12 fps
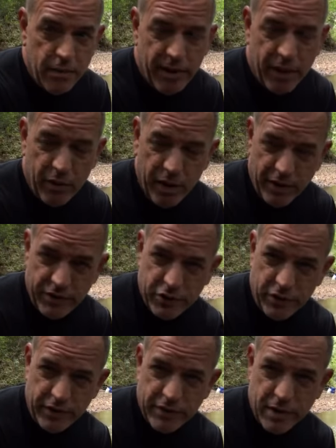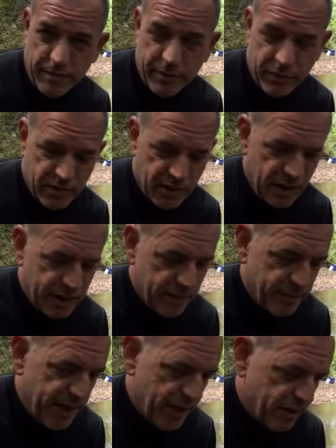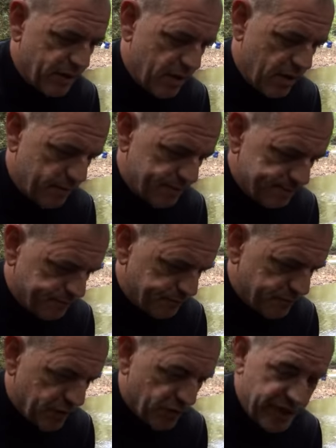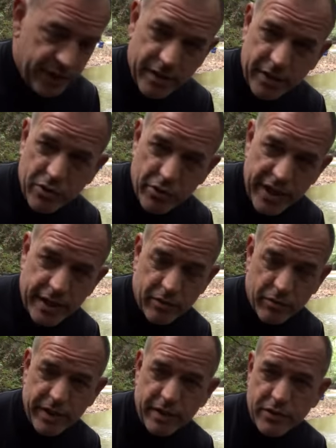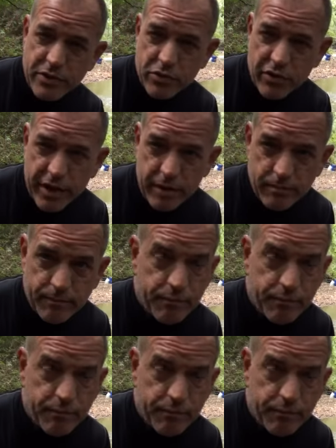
But I want to show you something. We're talking about reading the creek and reading the stream.